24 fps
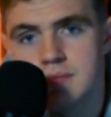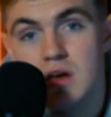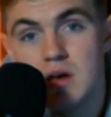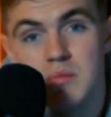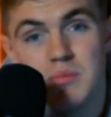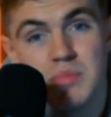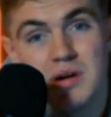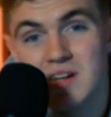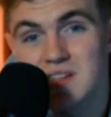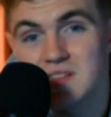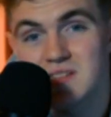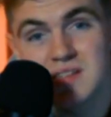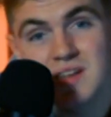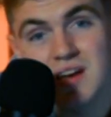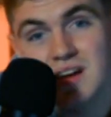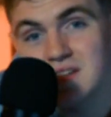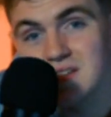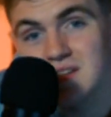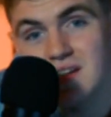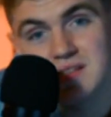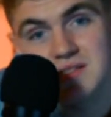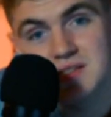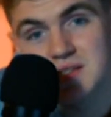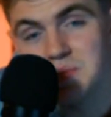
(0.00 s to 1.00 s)
but it's not
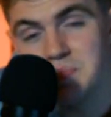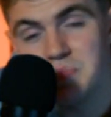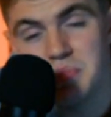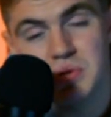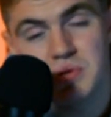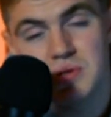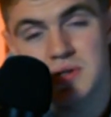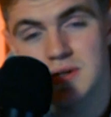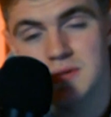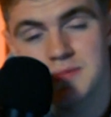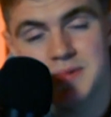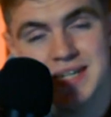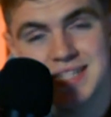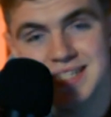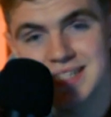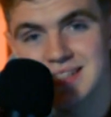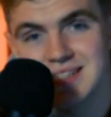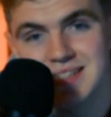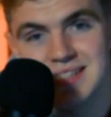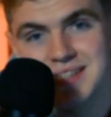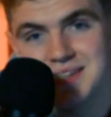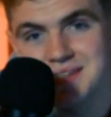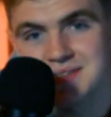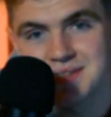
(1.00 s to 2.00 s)
yet supported by
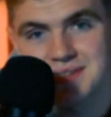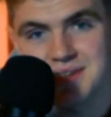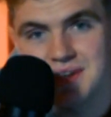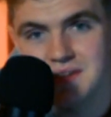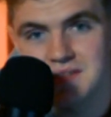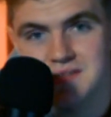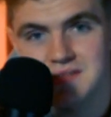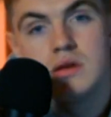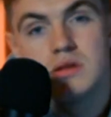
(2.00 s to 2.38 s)
statistics.